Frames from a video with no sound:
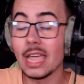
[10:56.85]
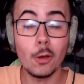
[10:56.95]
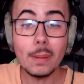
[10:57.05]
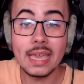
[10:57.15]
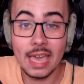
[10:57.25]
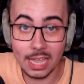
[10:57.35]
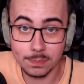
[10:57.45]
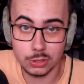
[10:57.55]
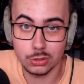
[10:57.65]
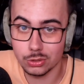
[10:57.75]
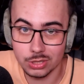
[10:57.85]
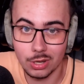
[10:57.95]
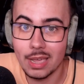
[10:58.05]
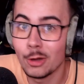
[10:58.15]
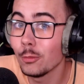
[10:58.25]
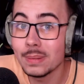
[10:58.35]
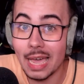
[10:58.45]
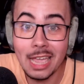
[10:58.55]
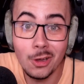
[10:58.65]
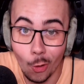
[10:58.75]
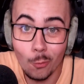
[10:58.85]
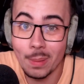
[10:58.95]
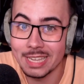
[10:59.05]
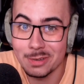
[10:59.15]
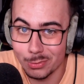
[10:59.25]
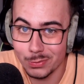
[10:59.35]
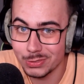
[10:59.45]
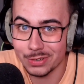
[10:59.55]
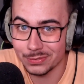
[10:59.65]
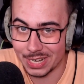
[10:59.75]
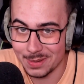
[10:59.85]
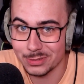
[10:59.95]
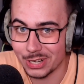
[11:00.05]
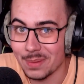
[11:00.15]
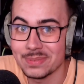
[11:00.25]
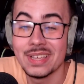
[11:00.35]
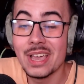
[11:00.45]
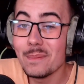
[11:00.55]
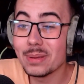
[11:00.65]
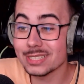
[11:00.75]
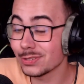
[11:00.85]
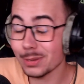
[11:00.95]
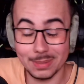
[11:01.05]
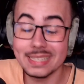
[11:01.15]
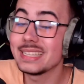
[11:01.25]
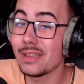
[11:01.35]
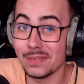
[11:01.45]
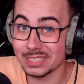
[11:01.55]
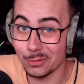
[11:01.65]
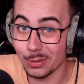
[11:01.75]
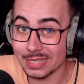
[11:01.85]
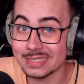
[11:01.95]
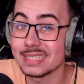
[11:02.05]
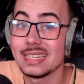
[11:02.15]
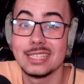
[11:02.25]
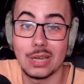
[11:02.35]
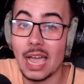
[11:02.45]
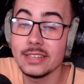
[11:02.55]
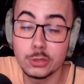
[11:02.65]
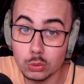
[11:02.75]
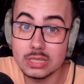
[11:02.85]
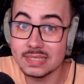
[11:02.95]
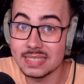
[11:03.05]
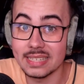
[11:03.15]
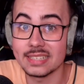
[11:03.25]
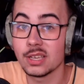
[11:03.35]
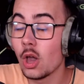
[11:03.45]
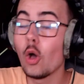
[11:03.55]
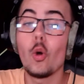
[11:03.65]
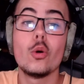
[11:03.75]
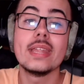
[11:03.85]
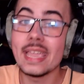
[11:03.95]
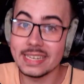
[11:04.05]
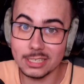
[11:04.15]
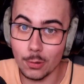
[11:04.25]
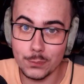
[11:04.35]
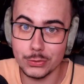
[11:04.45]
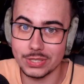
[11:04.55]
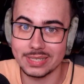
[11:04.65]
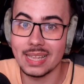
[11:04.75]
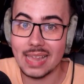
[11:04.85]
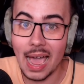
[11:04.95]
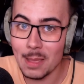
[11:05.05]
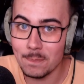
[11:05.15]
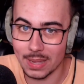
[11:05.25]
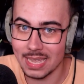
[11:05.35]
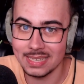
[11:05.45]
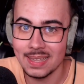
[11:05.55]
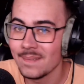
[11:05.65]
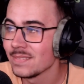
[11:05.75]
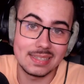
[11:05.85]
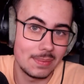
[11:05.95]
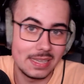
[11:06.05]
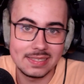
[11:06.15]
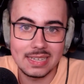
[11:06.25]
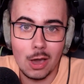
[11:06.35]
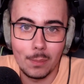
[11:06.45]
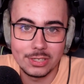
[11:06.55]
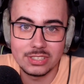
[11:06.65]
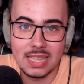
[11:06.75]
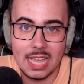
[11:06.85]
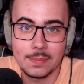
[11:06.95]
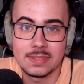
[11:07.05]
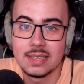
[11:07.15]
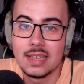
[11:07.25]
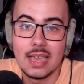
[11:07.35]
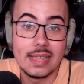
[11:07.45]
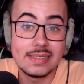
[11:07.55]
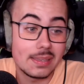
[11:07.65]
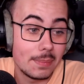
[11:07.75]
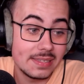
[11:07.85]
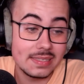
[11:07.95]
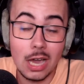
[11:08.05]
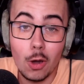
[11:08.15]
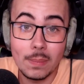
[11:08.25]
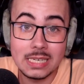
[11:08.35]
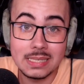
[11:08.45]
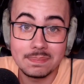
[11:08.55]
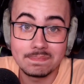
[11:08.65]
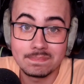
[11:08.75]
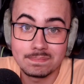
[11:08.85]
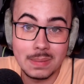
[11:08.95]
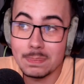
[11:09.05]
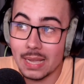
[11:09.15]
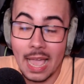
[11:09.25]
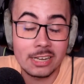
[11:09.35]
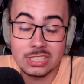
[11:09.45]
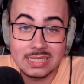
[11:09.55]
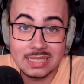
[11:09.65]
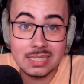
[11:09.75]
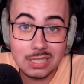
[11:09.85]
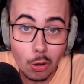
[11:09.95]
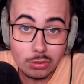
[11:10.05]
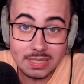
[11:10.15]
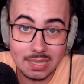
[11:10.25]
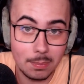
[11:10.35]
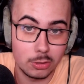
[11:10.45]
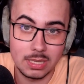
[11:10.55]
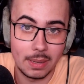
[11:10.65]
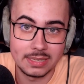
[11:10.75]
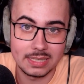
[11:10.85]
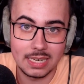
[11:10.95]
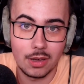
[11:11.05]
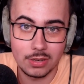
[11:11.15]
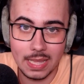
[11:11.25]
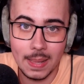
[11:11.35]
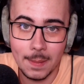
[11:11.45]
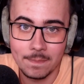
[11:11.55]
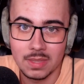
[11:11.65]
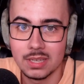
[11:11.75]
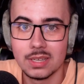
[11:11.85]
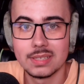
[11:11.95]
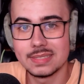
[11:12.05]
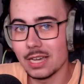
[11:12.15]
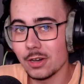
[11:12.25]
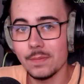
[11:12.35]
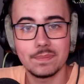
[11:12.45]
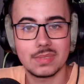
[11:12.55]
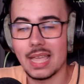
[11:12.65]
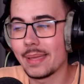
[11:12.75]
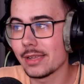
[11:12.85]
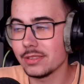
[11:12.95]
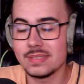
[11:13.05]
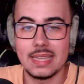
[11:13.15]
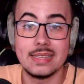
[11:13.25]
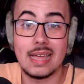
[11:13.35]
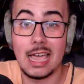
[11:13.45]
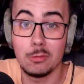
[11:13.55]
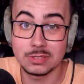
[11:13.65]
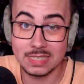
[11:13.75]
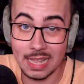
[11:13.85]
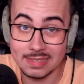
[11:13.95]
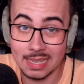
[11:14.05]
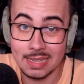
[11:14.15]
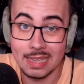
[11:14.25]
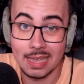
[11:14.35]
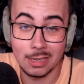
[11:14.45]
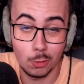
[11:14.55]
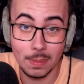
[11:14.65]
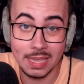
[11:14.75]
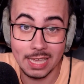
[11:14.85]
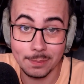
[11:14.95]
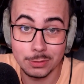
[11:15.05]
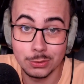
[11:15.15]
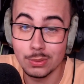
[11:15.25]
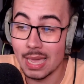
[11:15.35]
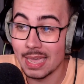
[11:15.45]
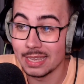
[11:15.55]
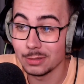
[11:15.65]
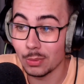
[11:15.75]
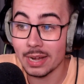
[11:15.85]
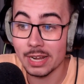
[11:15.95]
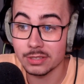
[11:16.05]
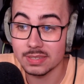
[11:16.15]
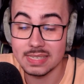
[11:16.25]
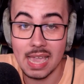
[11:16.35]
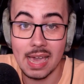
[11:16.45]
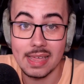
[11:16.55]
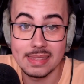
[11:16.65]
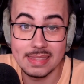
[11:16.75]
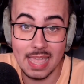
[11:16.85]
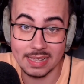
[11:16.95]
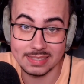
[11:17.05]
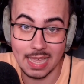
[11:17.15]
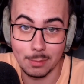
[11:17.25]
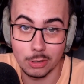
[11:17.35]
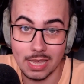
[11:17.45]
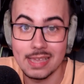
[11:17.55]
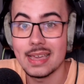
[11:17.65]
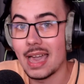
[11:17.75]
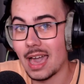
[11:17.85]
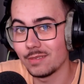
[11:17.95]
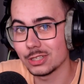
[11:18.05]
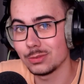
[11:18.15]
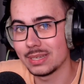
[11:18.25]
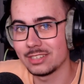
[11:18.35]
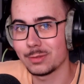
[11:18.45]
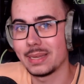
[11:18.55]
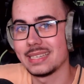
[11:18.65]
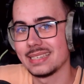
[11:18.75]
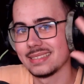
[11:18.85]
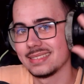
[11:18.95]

I hope I helped you, you know. I hope that I hope I removed your frame drops because for me it definitely worked. It I do these settings on any computer that I play. It's amazing how much it helps and it's amazing how many people actually didn't notice about them until now, okay? So I'm going to say it. I was Gadzzaa and I hope I helped you and we're going to see ya next time, okay? Have a good one everybody.